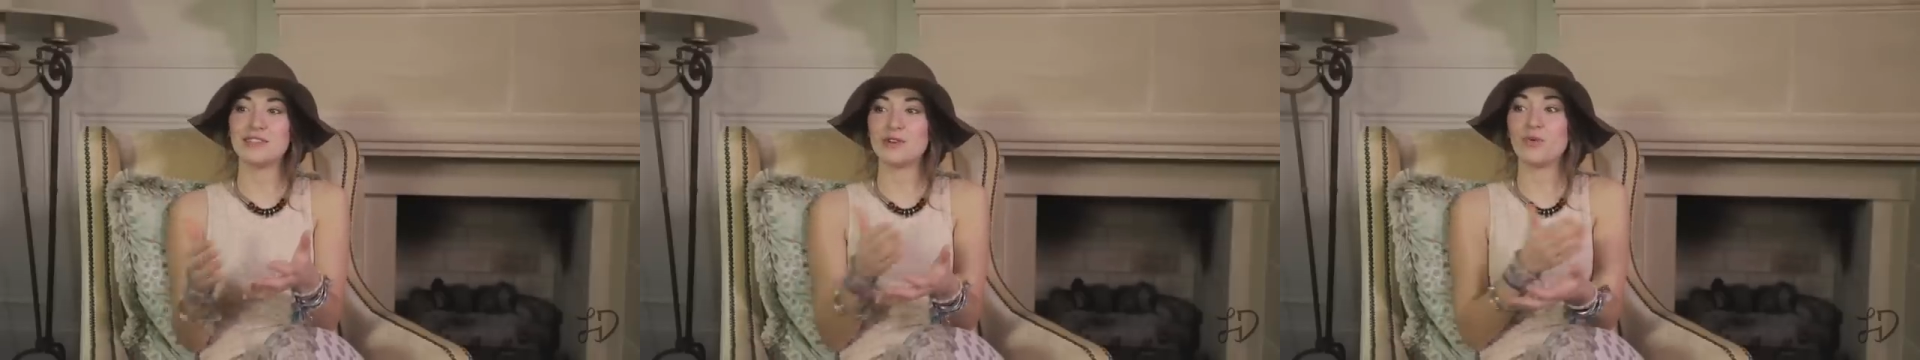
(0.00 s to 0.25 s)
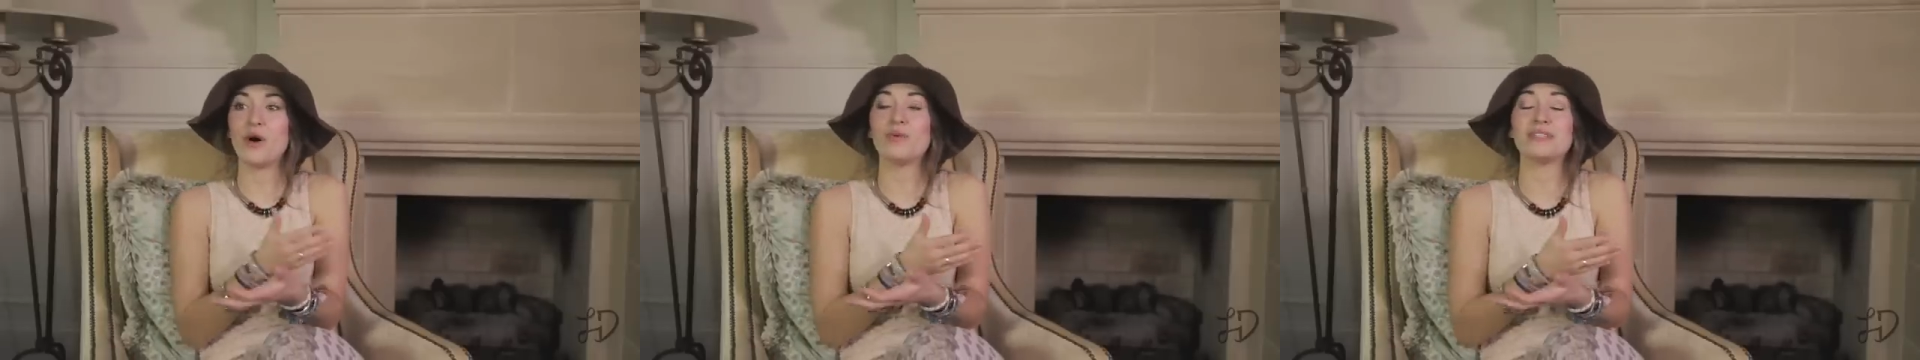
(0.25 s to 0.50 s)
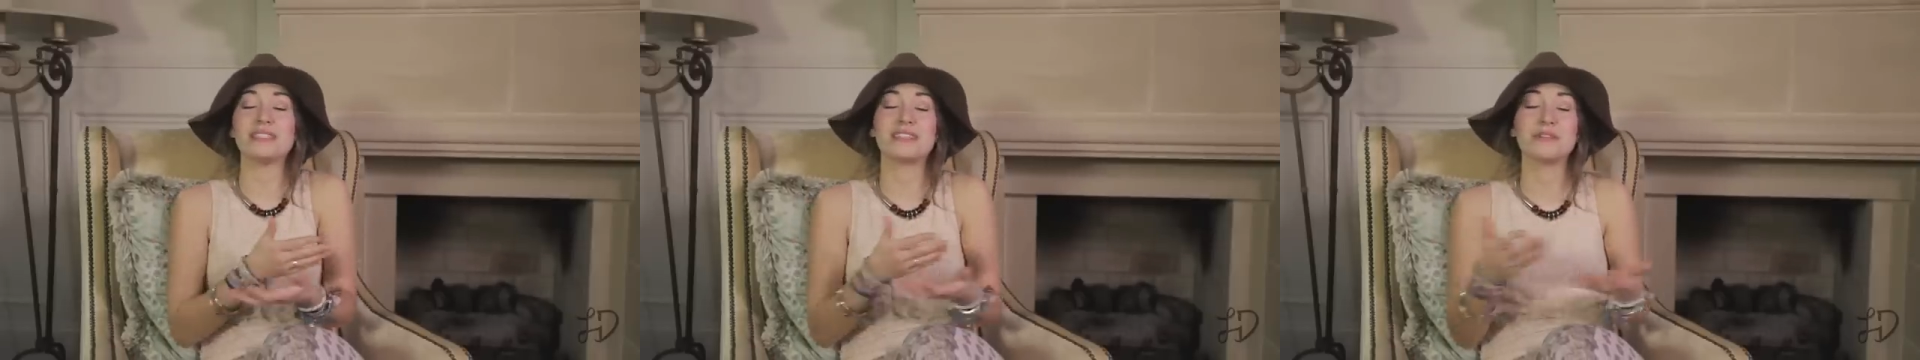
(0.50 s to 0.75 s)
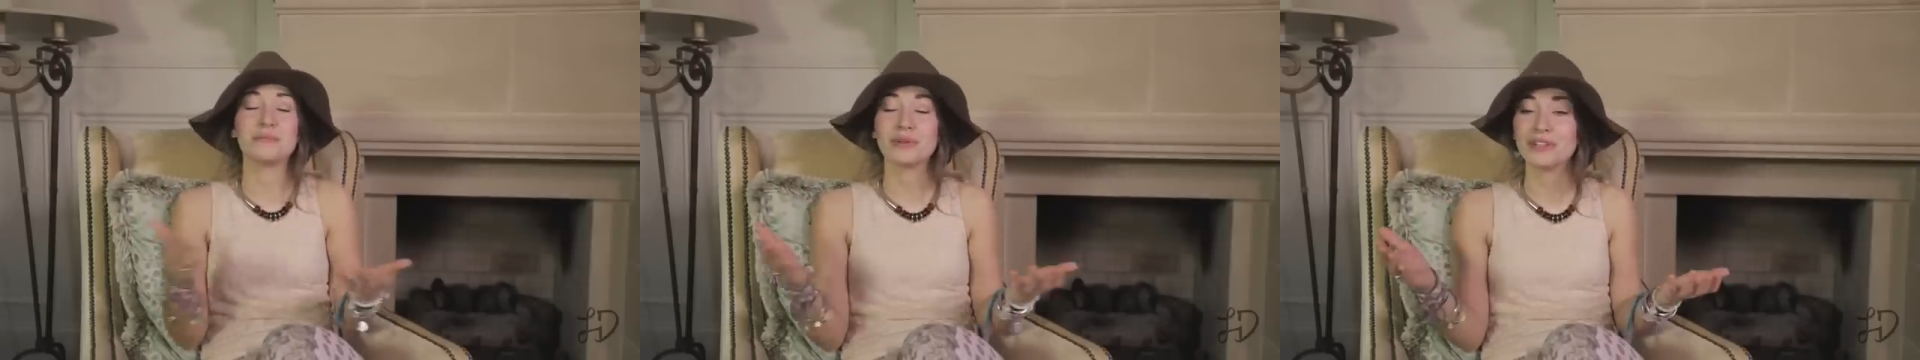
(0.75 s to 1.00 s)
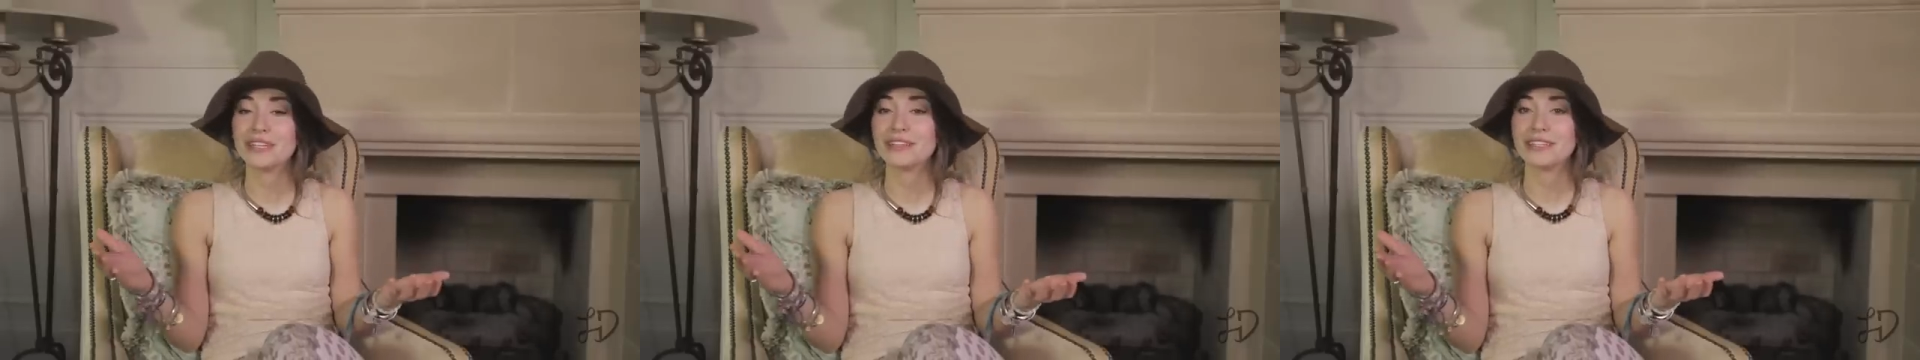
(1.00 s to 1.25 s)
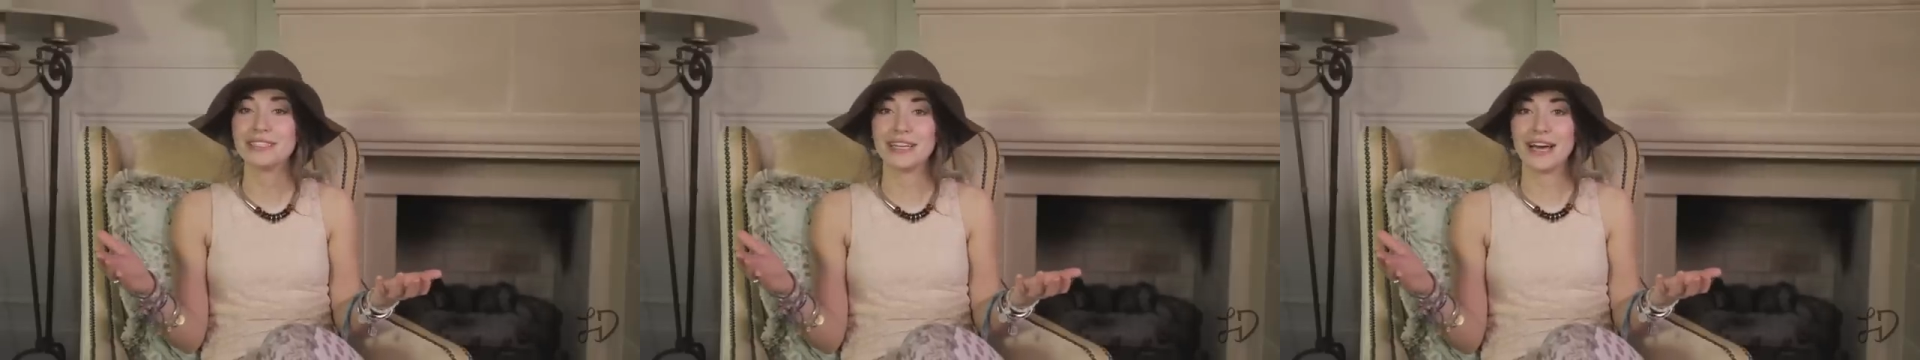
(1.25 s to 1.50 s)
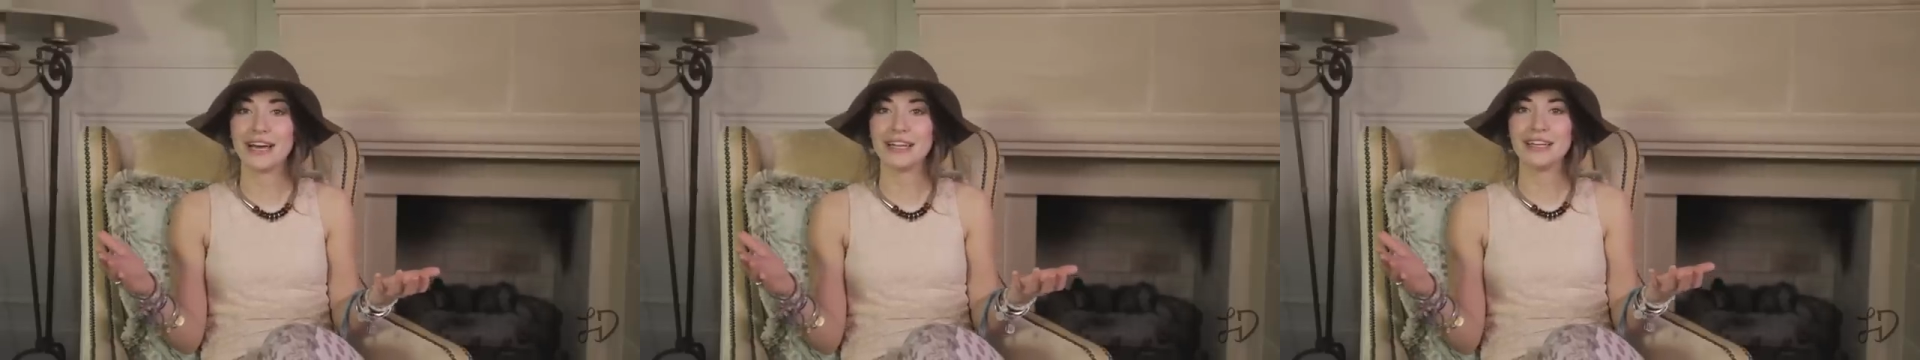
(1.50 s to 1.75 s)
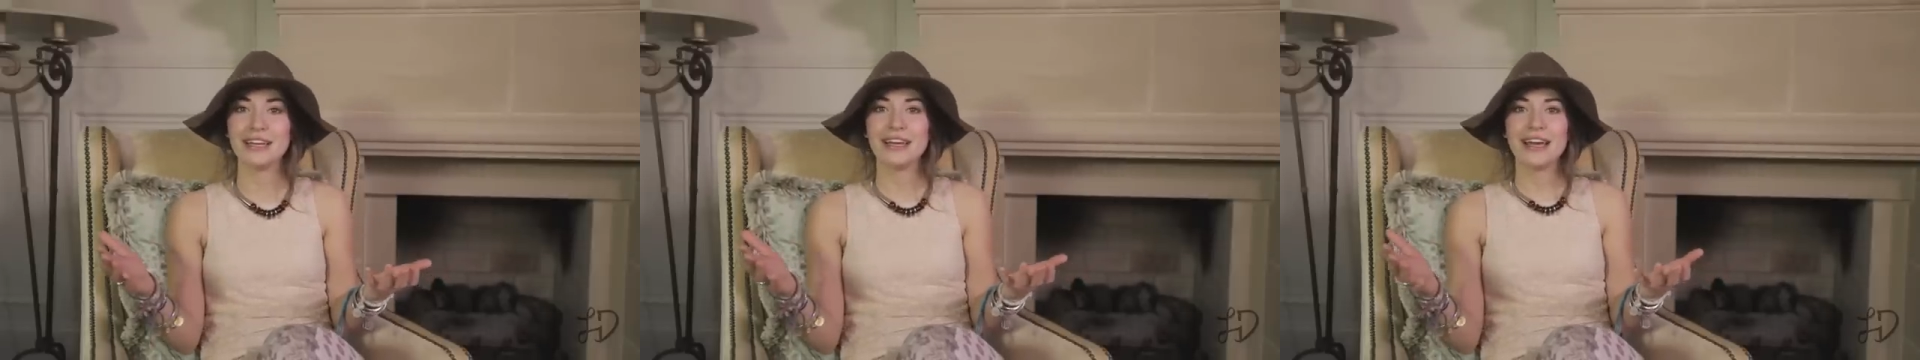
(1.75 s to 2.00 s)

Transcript: what was completely dead.